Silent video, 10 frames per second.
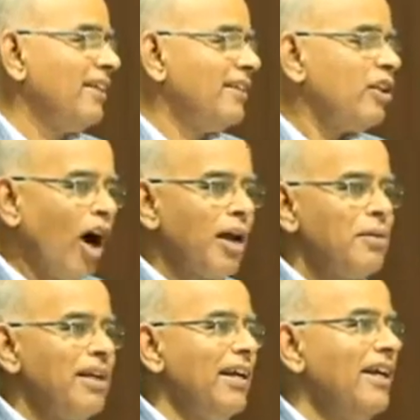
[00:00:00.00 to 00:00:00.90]

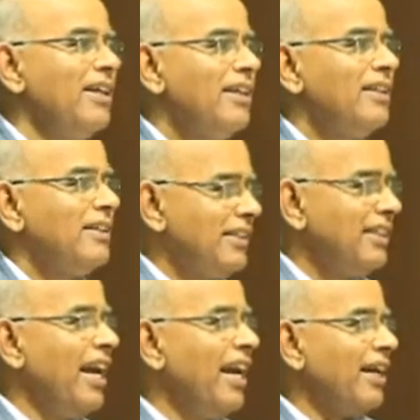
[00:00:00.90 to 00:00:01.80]
Normally,
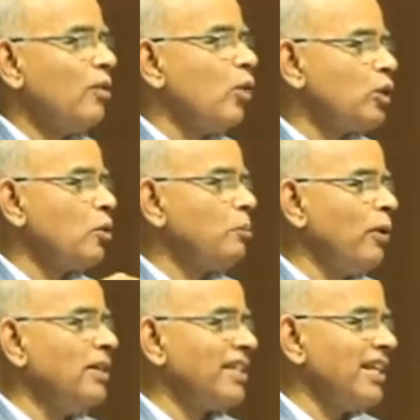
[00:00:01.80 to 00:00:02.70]
A goes to
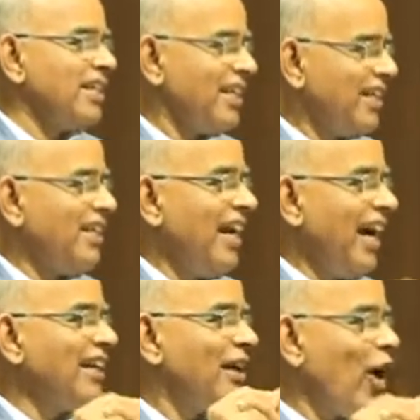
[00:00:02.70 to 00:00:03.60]
police station
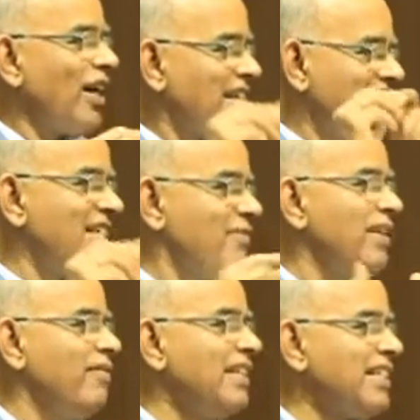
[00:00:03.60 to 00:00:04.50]
and lodges his,
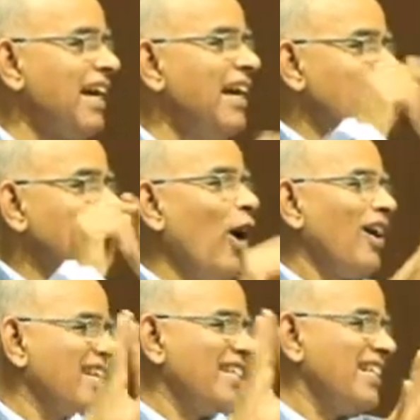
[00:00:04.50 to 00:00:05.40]
we will say
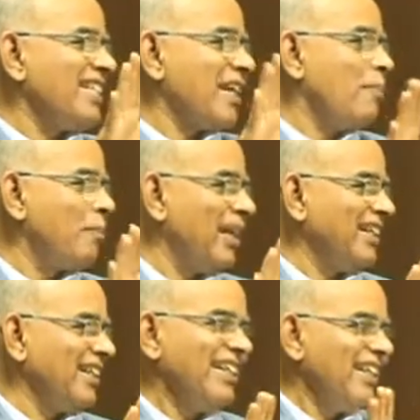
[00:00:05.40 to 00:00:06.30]
lodges his
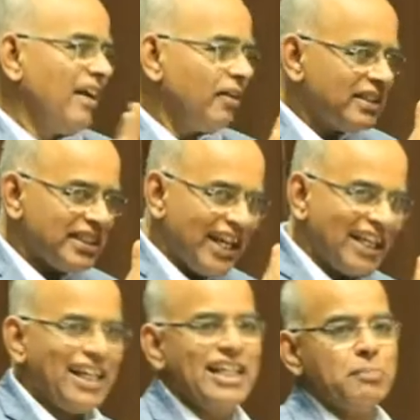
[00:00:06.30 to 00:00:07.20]
complaint.
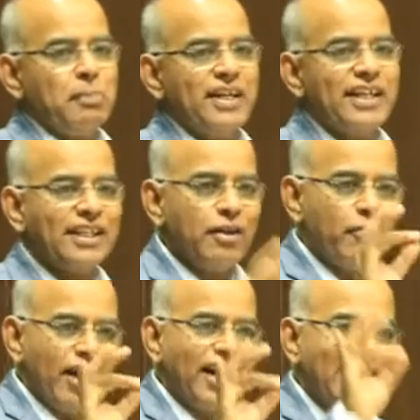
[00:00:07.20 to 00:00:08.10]
Strictly speaking, the
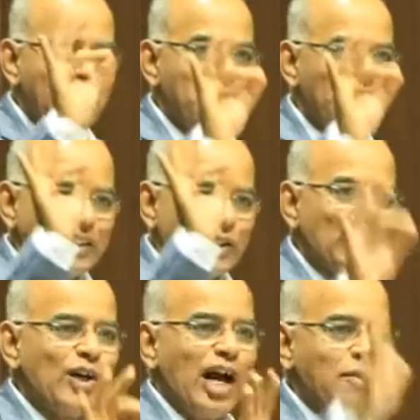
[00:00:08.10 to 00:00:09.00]
word complaint
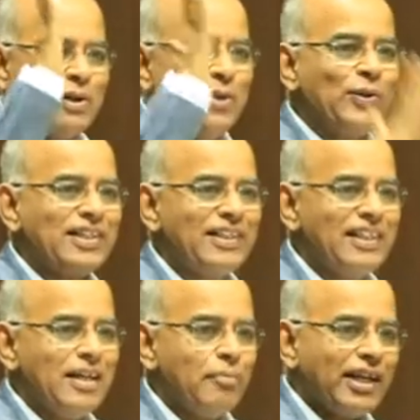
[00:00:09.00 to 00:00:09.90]
should not be used
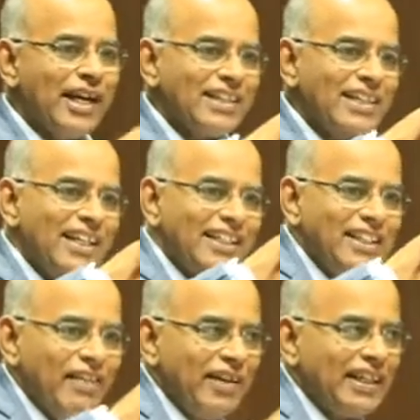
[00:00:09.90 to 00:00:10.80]
because
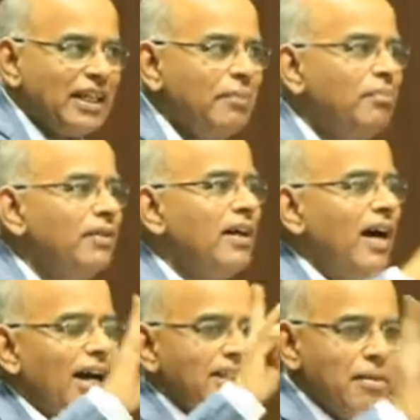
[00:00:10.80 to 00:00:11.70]
the victim
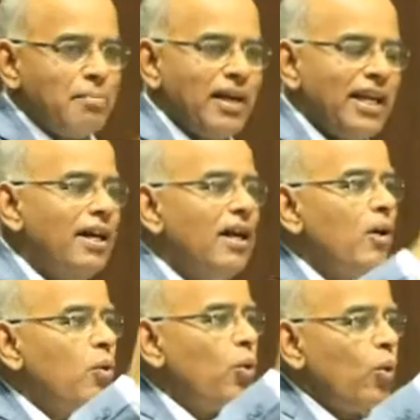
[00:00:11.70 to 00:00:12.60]
or somebody
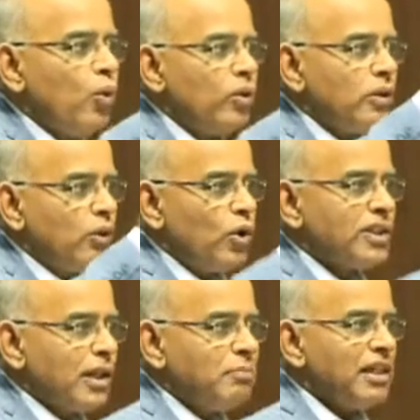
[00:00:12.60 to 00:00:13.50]
who knows
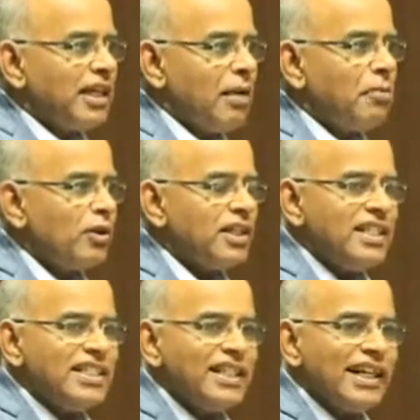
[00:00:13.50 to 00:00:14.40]
something about the
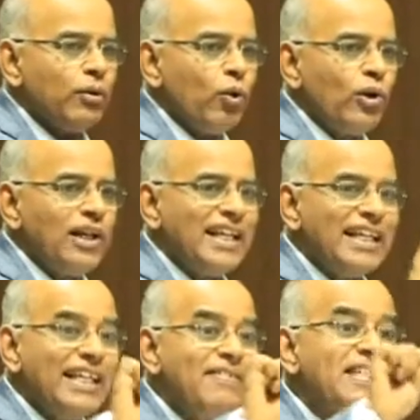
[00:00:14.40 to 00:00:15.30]
incident only
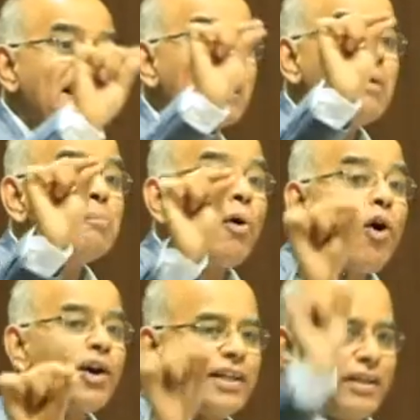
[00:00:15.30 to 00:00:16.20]
gives a
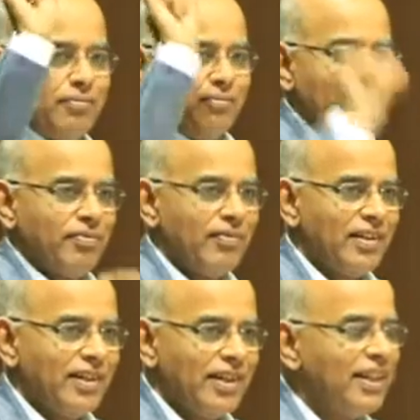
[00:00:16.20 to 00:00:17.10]
report.
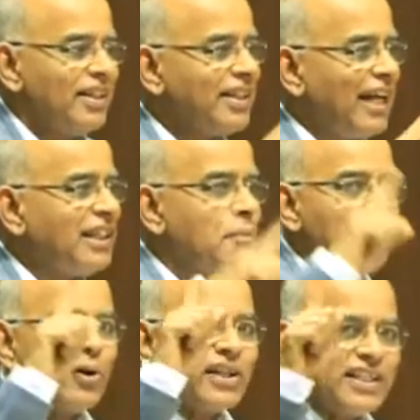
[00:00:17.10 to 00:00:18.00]
That
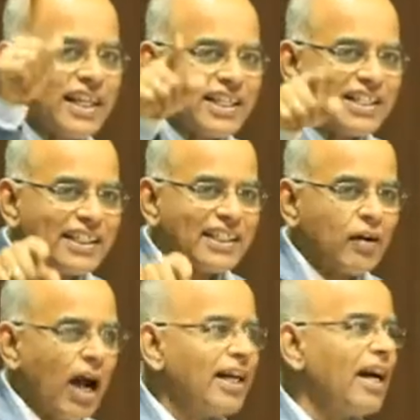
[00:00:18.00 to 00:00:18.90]
report is under section
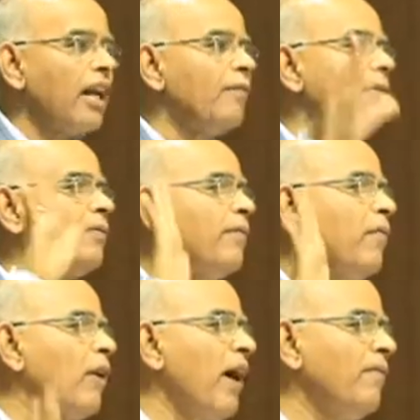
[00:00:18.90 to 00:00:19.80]

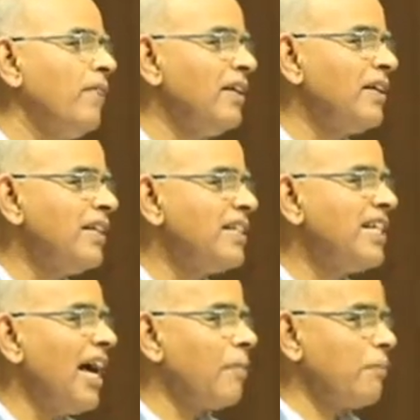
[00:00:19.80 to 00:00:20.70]
154 of
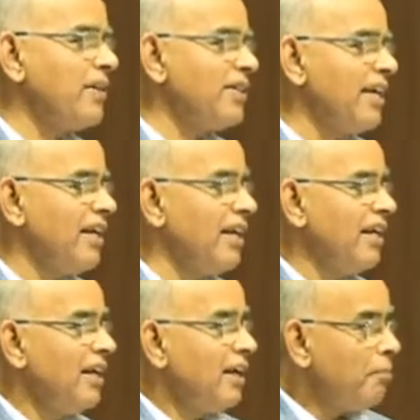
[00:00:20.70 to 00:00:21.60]
CRPC.
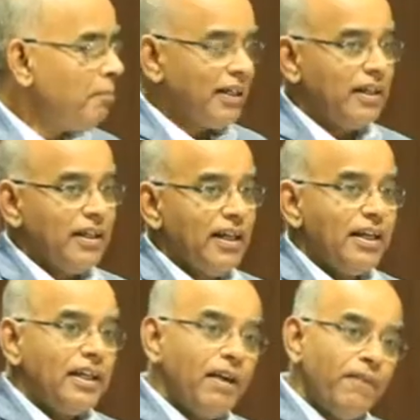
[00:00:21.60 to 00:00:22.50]
But
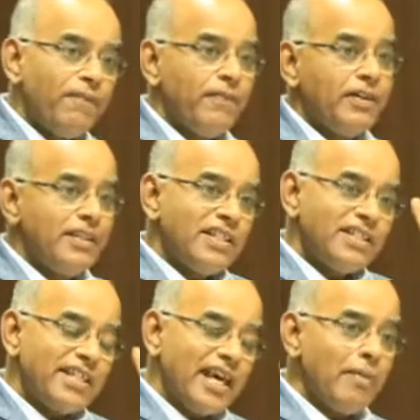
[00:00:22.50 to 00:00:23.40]
if the
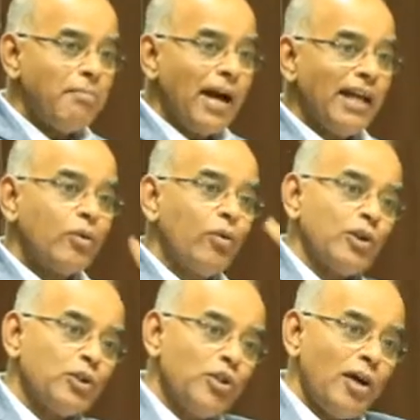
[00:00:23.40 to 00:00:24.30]
same man
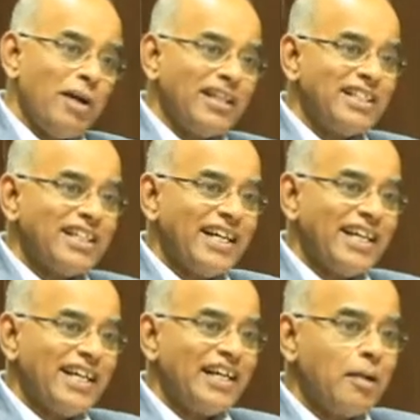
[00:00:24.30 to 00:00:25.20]
goes to a magistrate
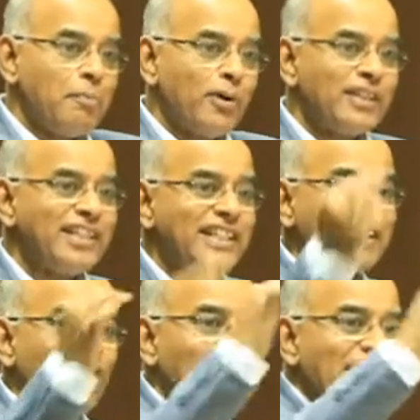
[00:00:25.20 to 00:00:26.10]
and reports, it is
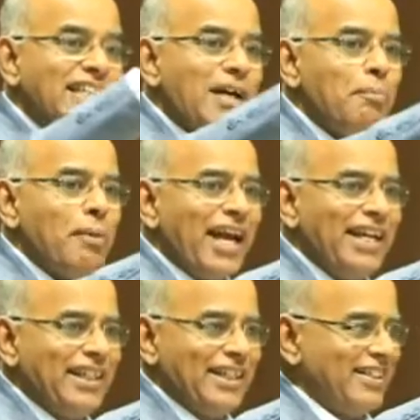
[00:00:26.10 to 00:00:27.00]
called as complaint.